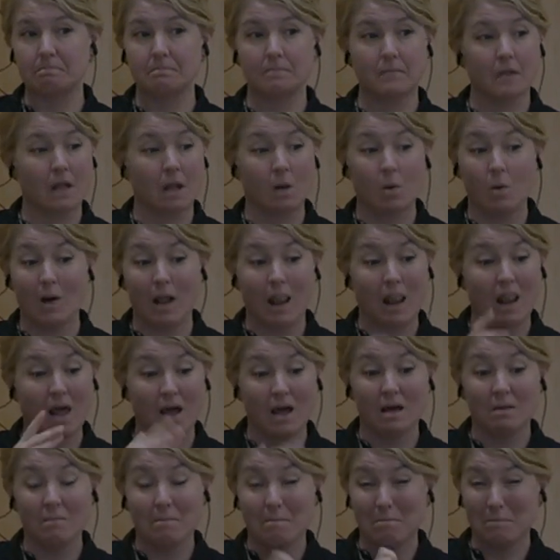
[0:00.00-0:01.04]
already to
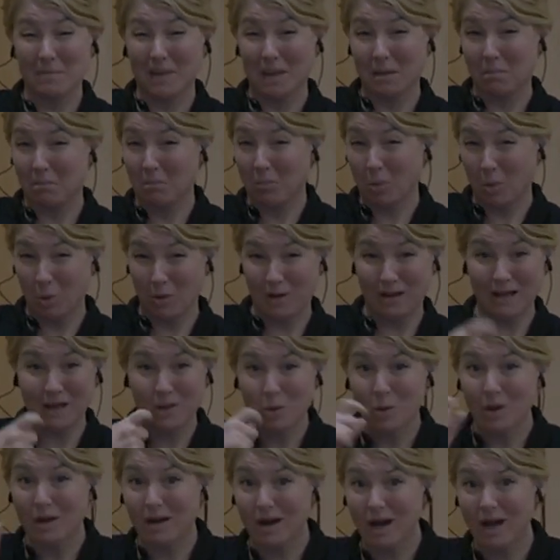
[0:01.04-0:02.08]
protect our common
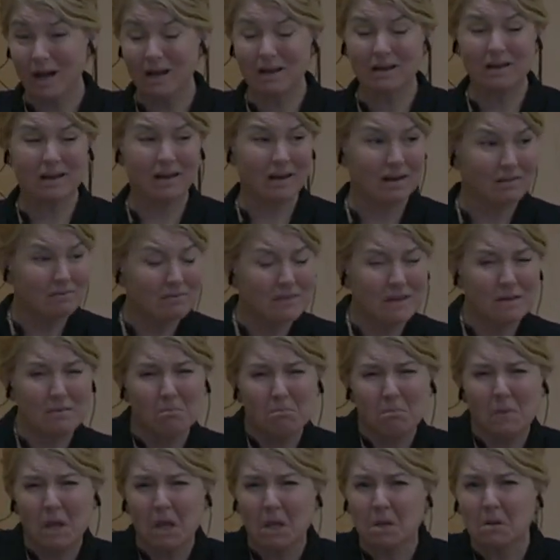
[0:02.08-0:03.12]
European
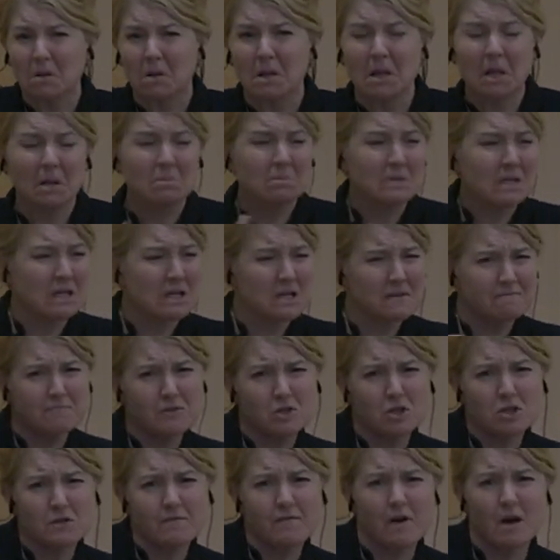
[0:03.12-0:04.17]
values,
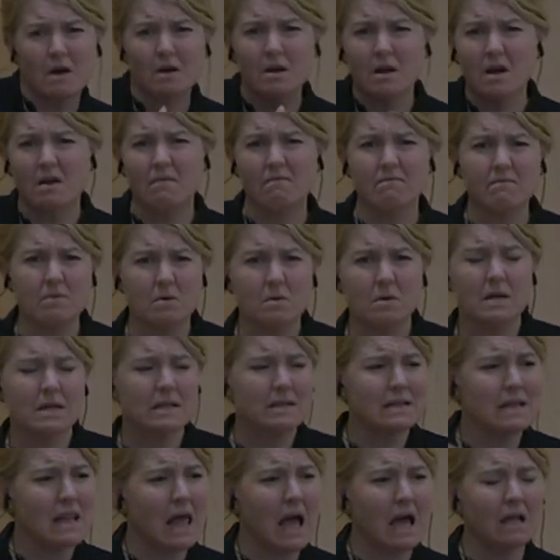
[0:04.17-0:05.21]
our common
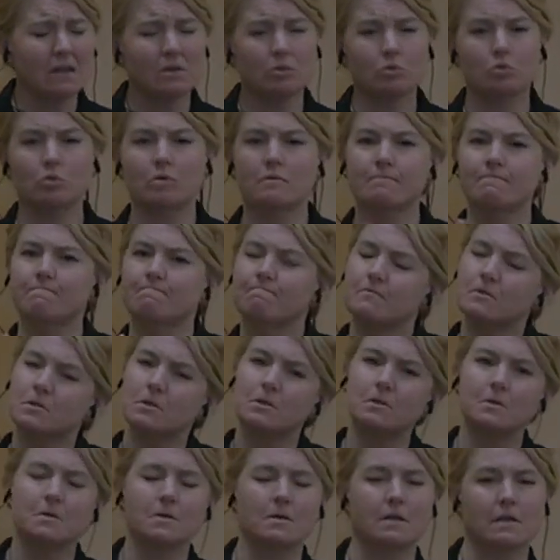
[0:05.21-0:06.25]
European home. We are
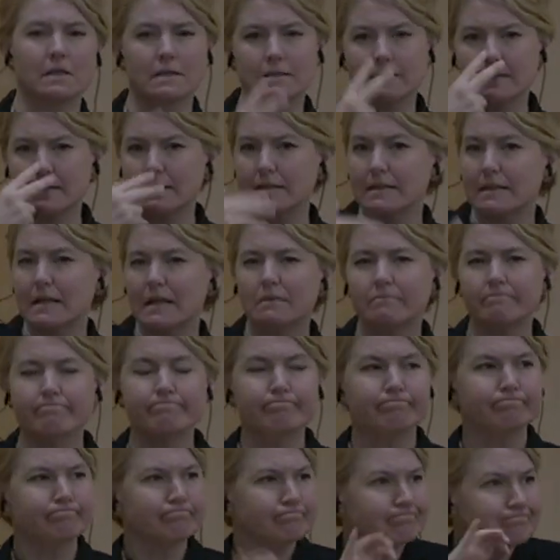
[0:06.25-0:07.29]
fighting not only
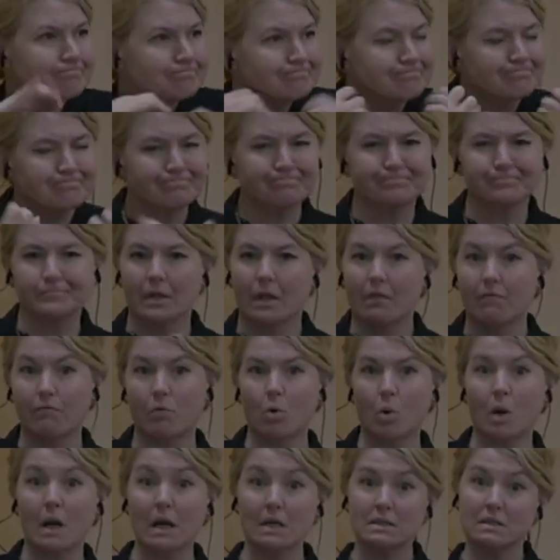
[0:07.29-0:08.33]
for Ukraine, we are
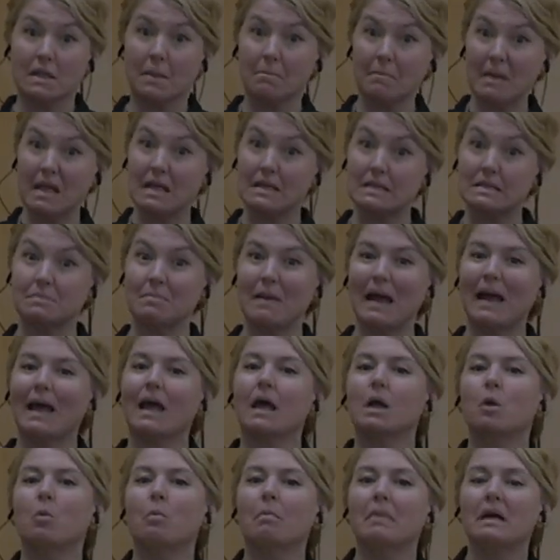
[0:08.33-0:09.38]
fighting for the
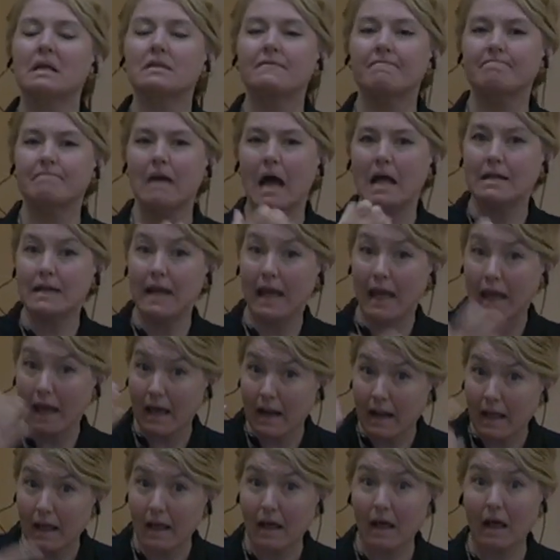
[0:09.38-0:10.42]
security of
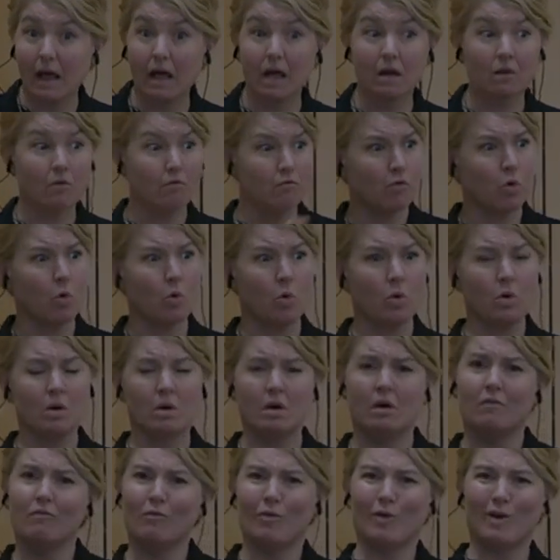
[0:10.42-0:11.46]
Europe, and we have
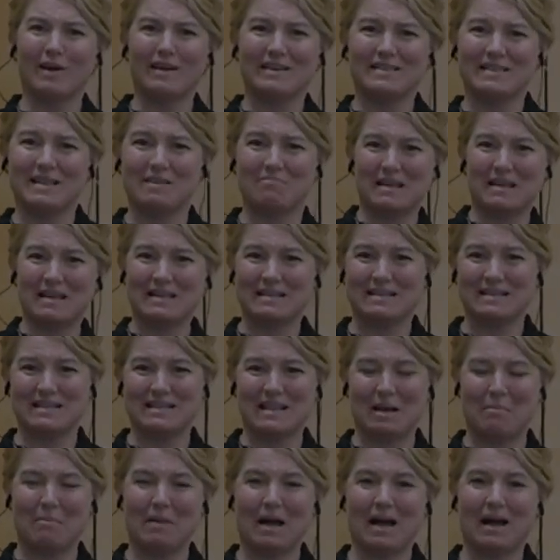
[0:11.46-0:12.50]
proven that
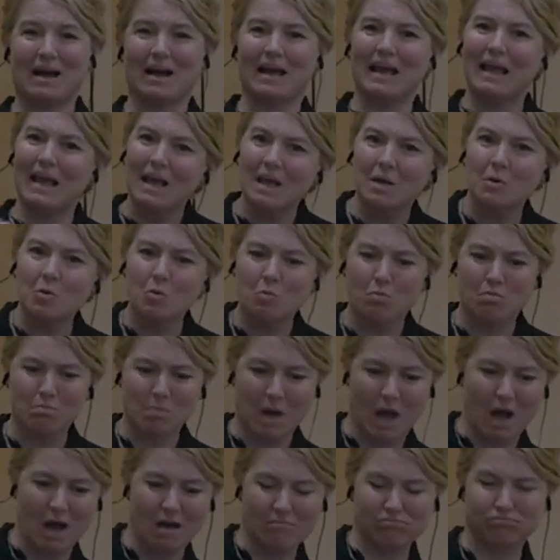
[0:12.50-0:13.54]
we deserve to be
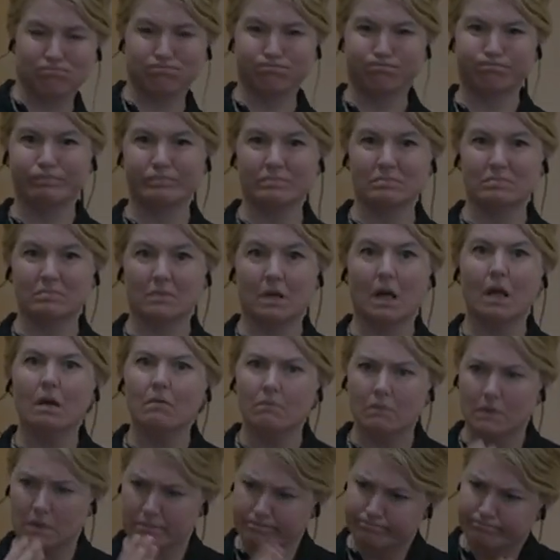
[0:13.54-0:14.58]
a full-fledged
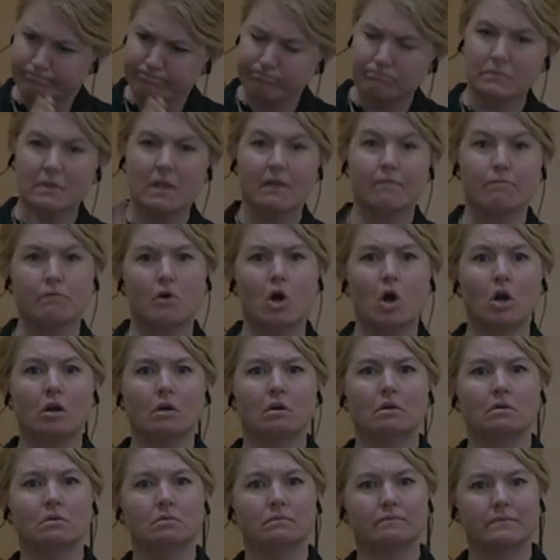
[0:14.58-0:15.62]
member of the
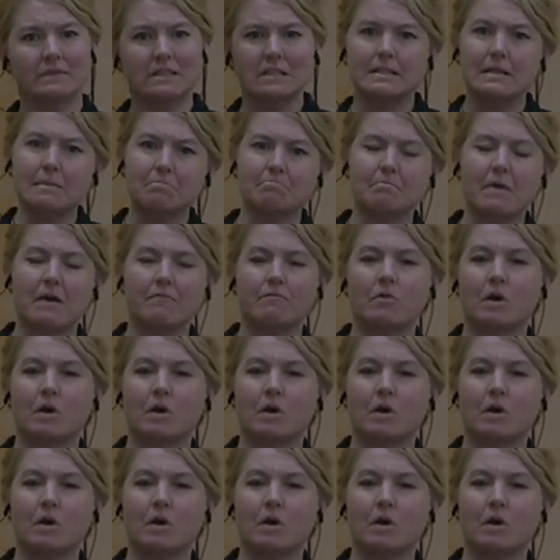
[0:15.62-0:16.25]
European Union.